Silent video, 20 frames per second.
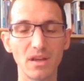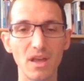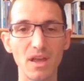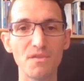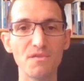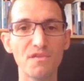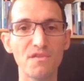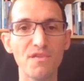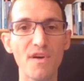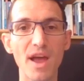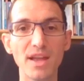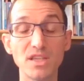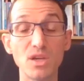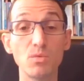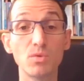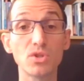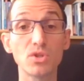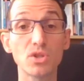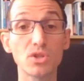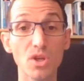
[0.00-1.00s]
In fact,
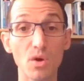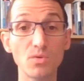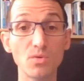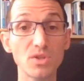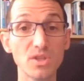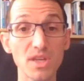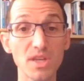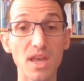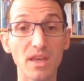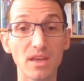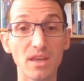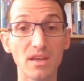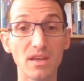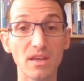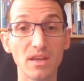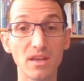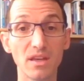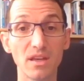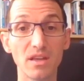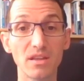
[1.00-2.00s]
he was so sick
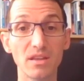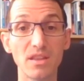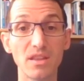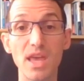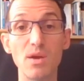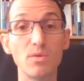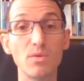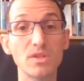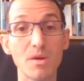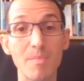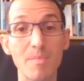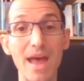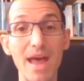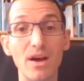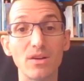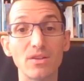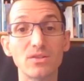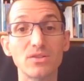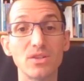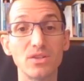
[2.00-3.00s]
that he was
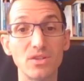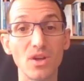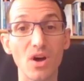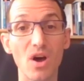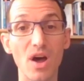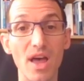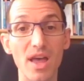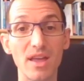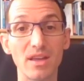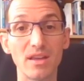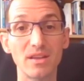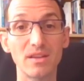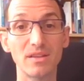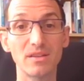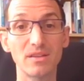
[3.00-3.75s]
about to die.